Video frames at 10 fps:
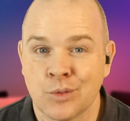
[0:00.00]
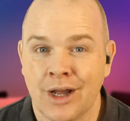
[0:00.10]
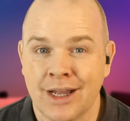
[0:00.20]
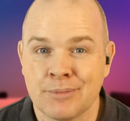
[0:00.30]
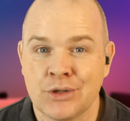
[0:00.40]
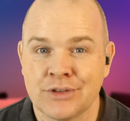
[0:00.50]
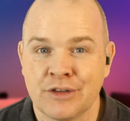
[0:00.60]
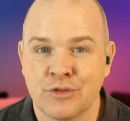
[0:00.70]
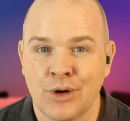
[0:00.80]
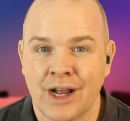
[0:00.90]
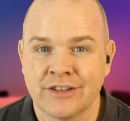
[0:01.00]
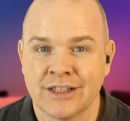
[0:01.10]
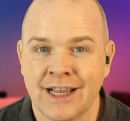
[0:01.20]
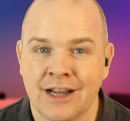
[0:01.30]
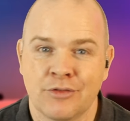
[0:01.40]
That's what I'm using it for
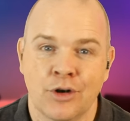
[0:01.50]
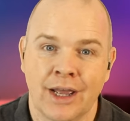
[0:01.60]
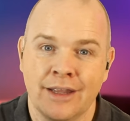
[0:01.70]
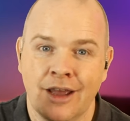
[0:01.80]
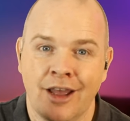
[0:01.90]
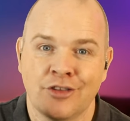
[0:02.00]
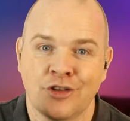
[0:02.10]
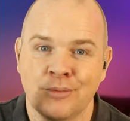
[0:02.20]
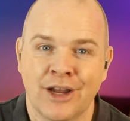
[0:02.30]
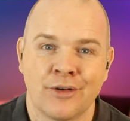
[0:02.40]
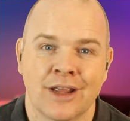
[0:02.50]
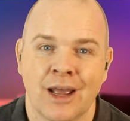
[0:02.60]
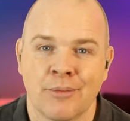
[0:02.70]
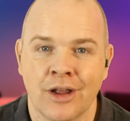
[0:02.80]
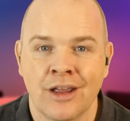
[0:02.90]
actually. I've got a uh, top down
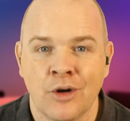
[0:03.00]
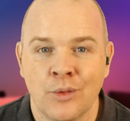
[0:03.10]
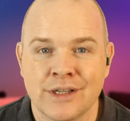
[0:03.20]
camera,